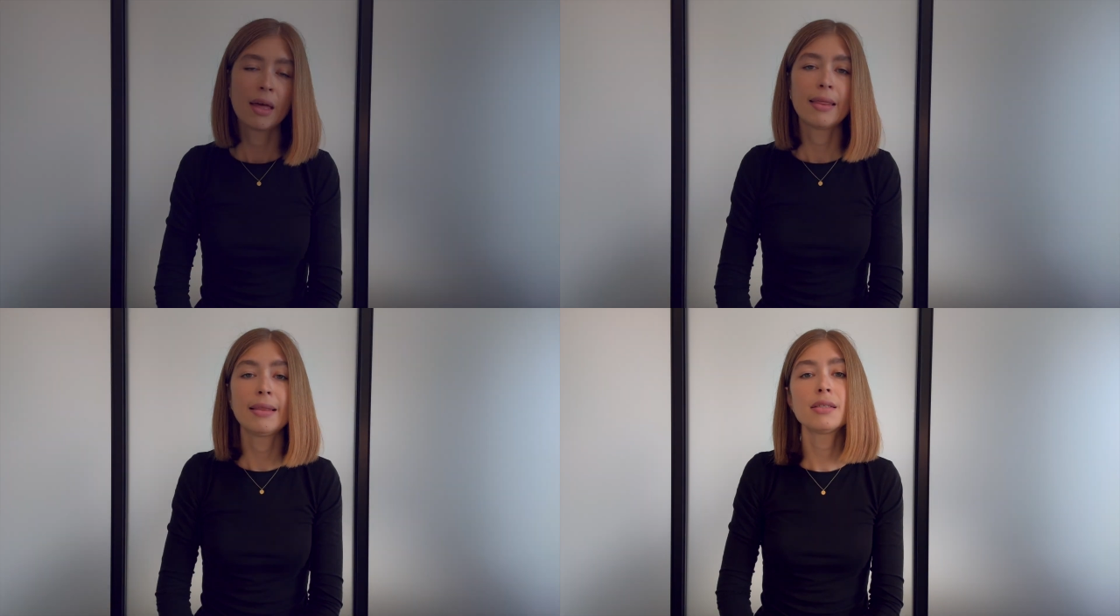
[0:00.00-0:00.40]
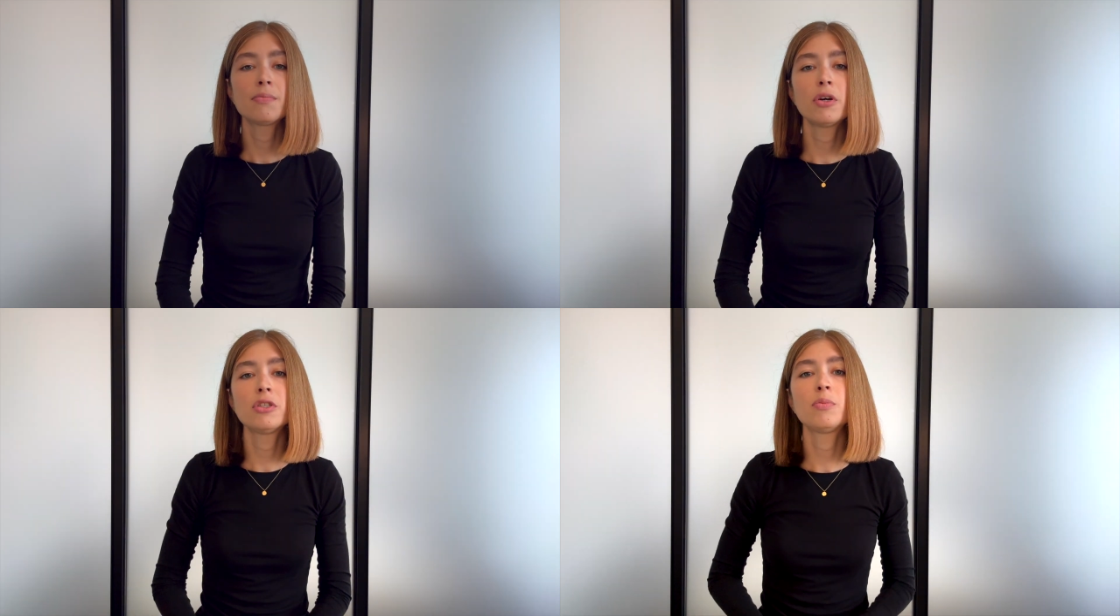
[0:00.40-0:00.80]
This
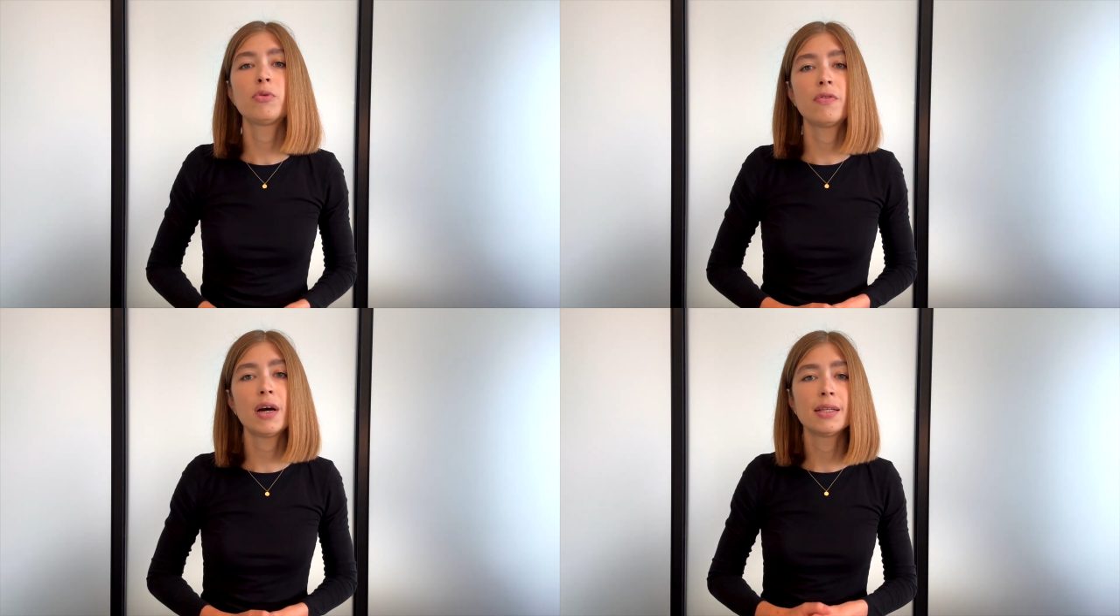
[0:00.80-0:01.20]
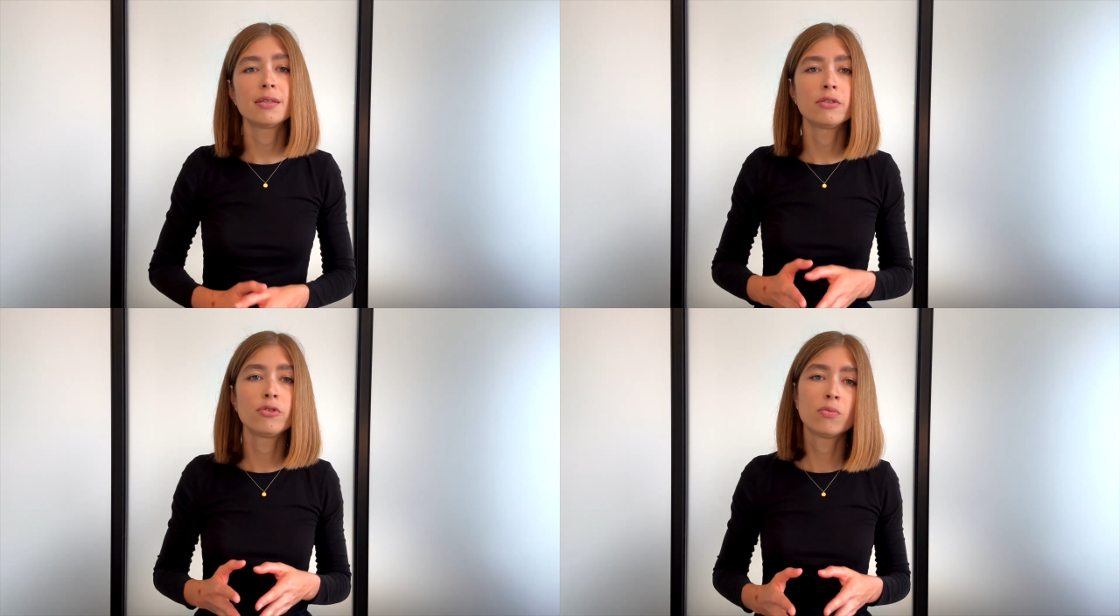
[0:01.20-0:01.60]
model
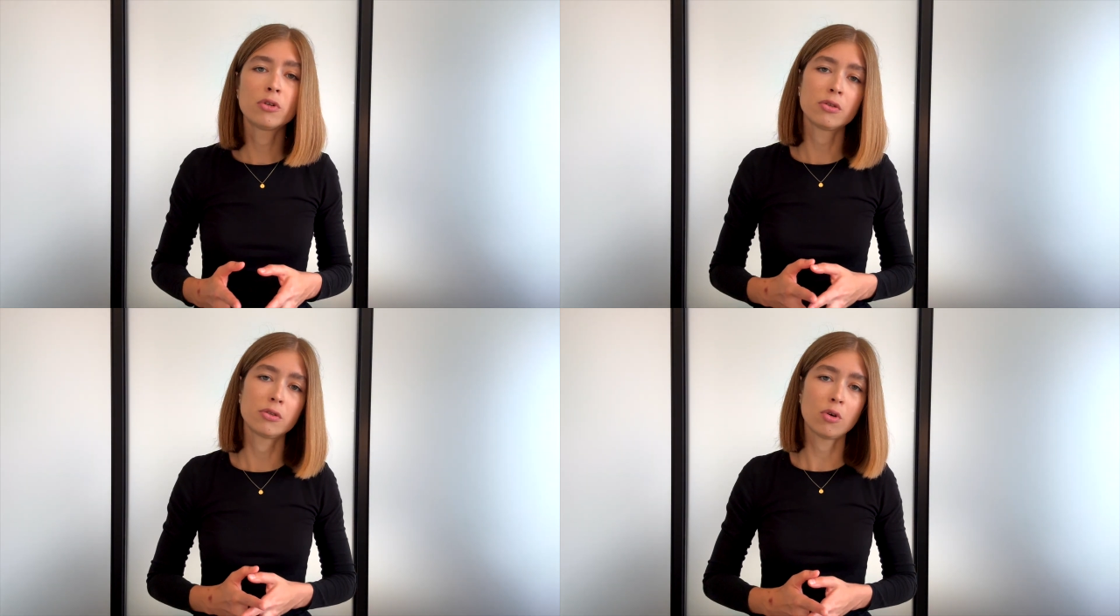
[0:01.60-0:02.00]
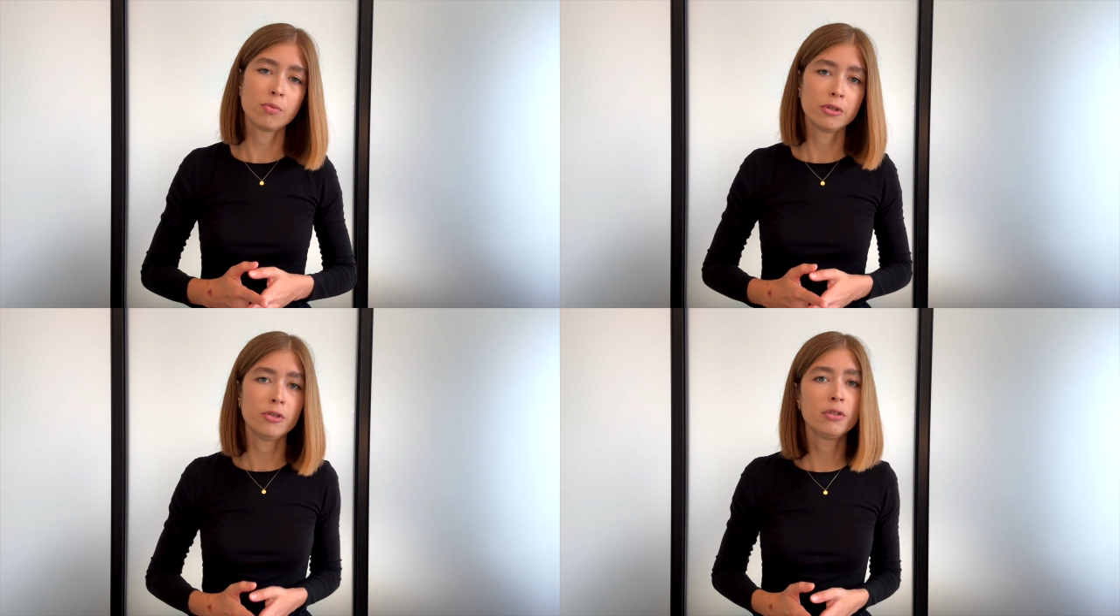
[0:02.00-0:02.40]
provides numerous
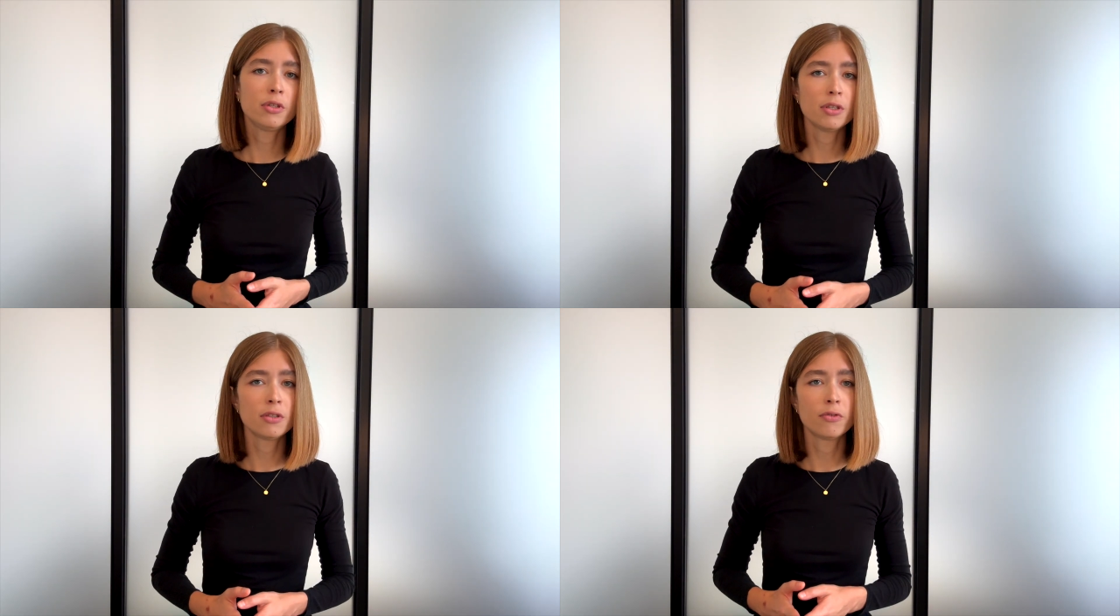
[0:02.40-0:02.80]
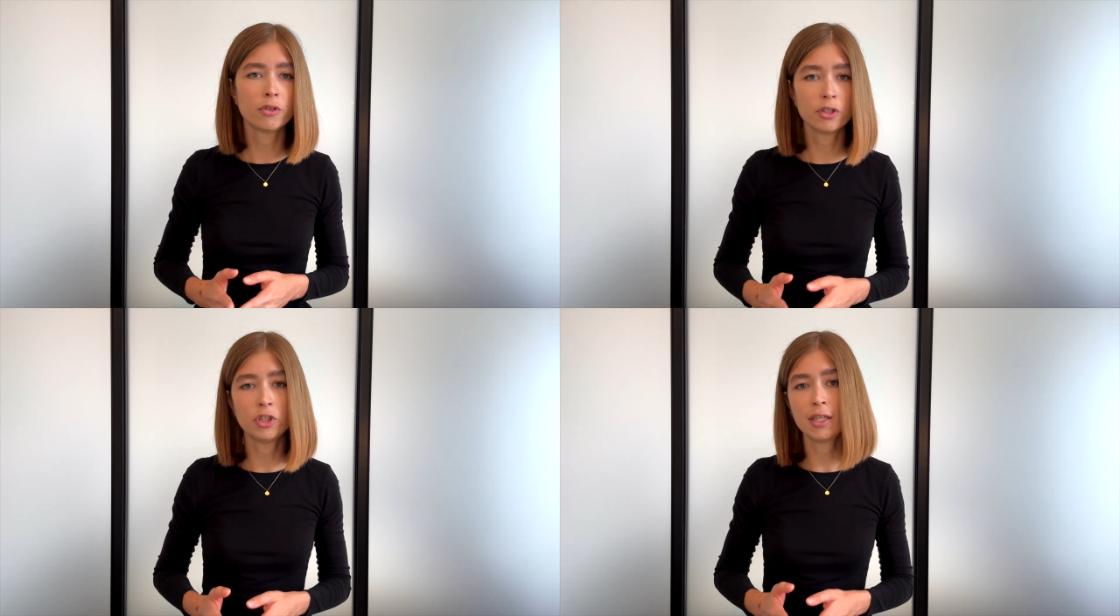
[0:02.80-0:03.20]
opportunities
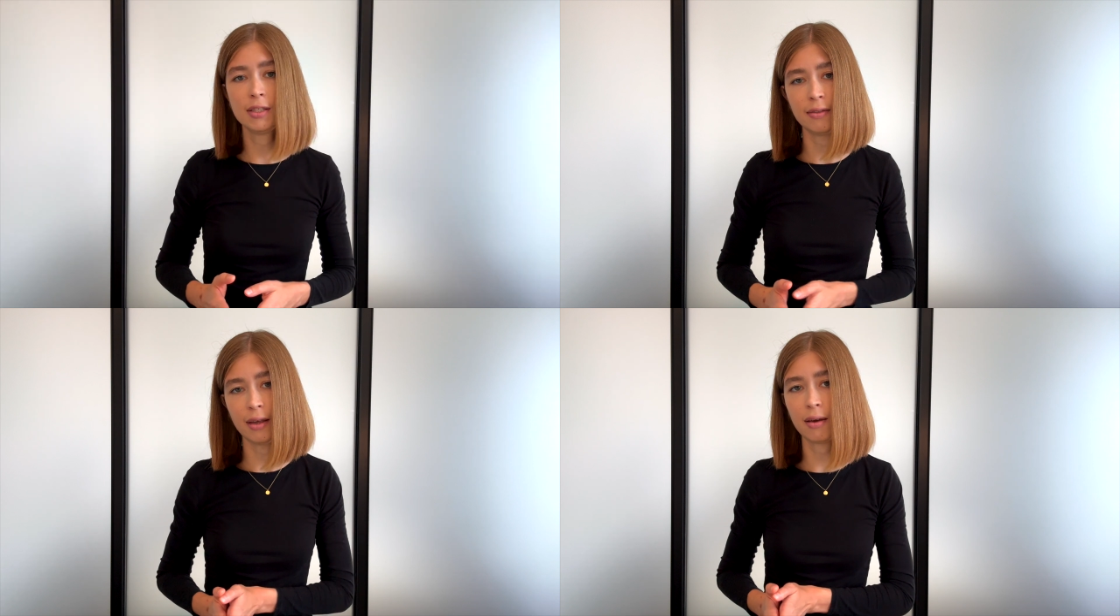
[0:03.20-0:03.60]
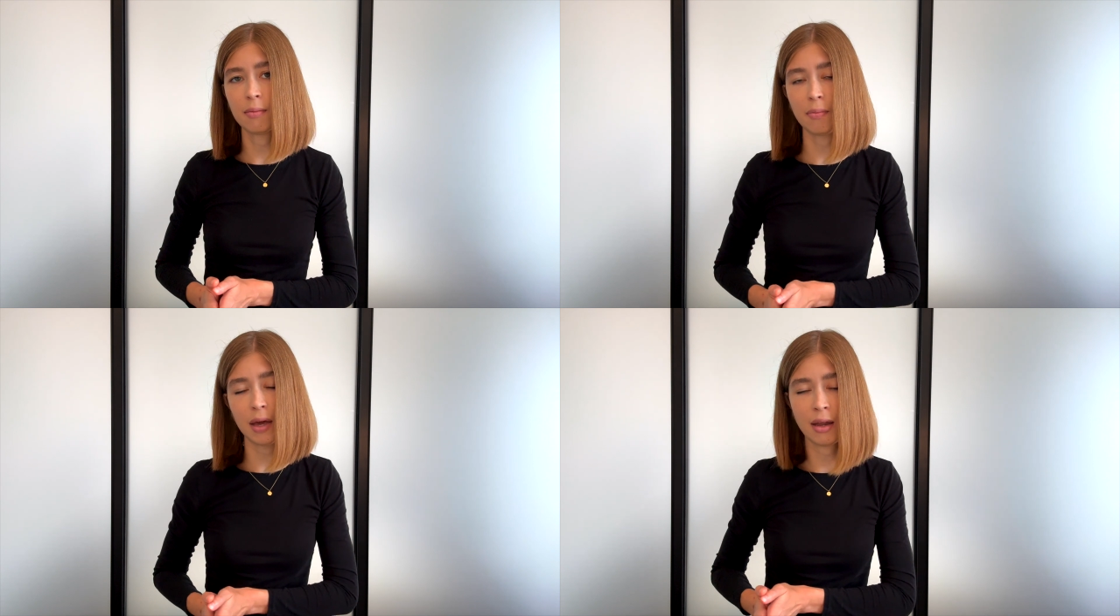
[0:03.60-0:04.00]
for adjusting the
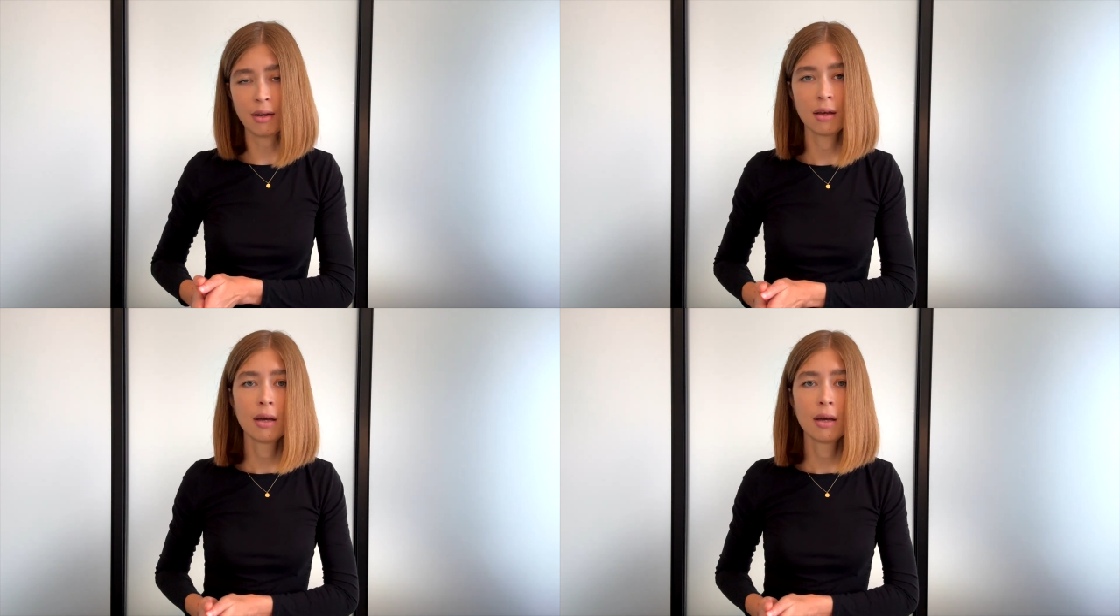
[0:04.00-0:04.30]
campaign.